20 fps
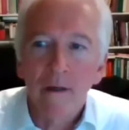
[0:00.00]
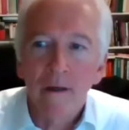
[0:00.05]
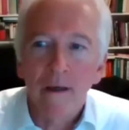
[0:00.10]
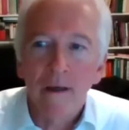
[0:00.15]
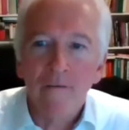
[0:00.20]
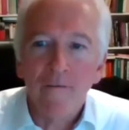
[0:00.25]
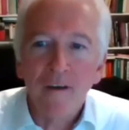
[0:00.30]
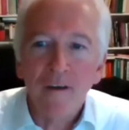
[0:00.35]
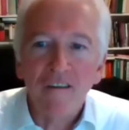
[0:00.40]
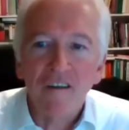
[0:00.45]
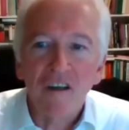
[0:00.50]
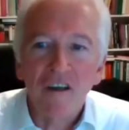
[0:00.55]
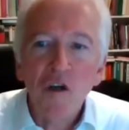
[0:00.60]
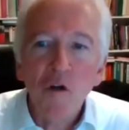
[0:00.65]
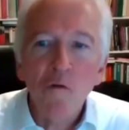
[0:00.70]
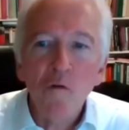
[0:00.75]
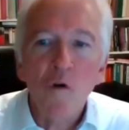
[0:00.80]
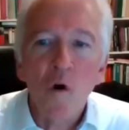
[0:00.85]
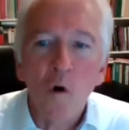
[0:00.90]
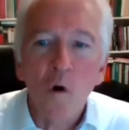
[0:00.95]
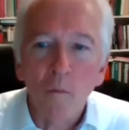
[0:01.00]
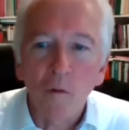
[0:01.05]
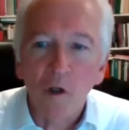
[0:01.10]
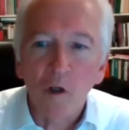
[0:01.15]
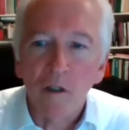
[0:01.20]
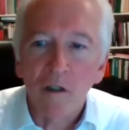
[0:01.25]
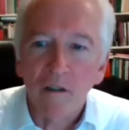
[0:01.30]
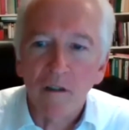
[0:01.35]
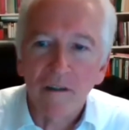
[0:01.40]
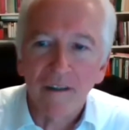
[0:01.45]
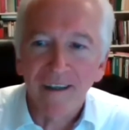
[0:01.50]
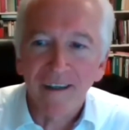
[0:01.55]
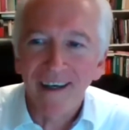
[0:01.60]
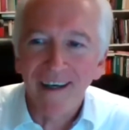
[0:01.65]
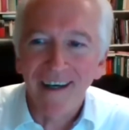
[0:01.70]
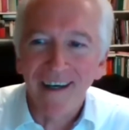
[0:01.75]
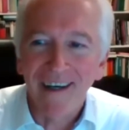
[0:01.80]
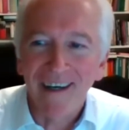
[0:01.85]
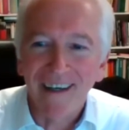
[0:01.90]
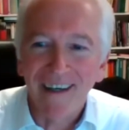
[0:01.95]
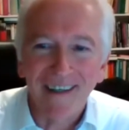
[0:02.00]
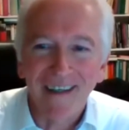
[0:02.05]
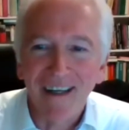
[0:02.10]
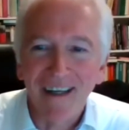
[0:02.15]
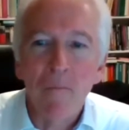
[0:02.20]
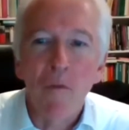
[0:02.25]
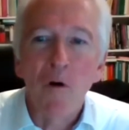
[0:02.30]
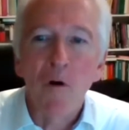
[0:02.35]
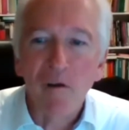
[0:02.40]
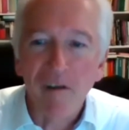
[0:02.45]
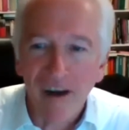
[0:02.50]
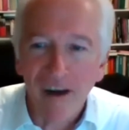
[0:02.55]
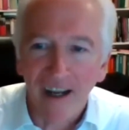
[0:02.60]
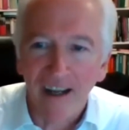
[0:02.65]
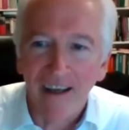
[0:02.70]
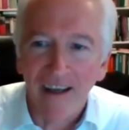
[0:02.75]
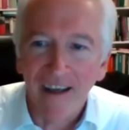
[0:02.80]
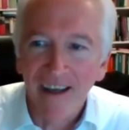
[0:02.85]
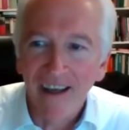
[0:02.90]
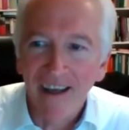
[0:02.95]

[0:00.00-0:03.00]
if it's a new normal emerging